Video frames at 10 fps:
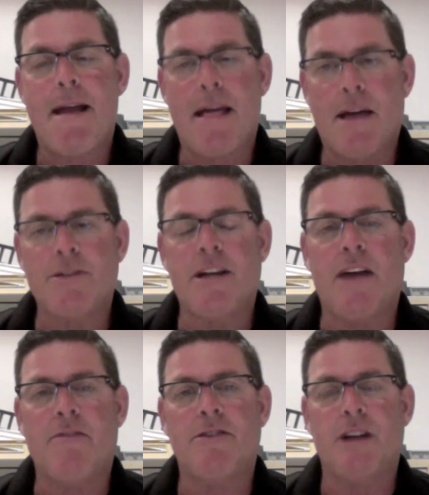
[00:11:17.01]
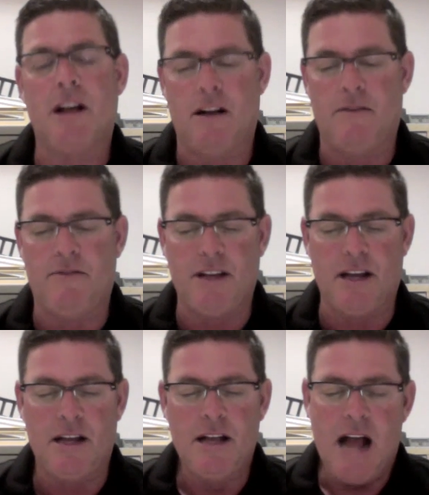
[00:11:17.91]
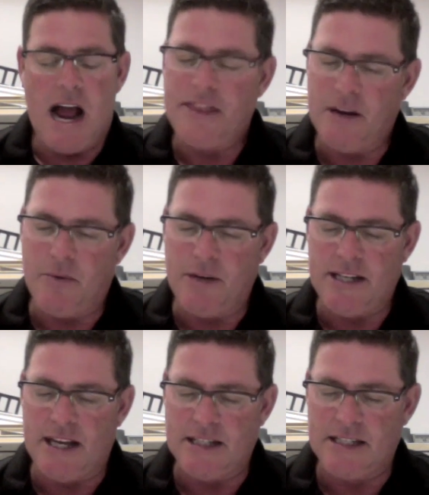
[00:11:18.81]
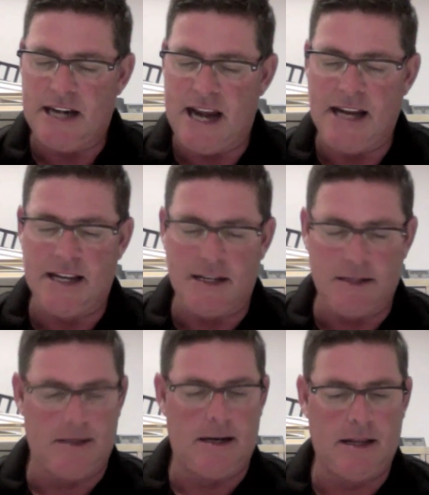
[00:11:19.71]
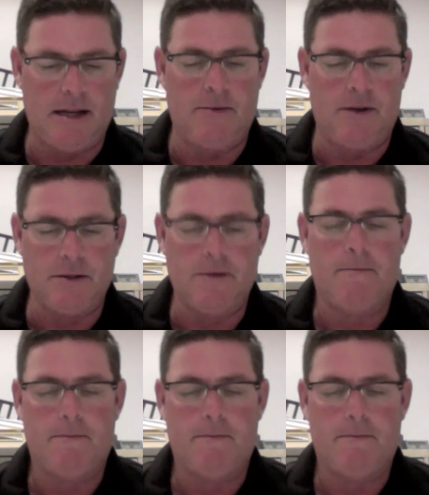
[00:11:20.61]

Yeah, that was the average of I think we tested 8 kids, I think it was.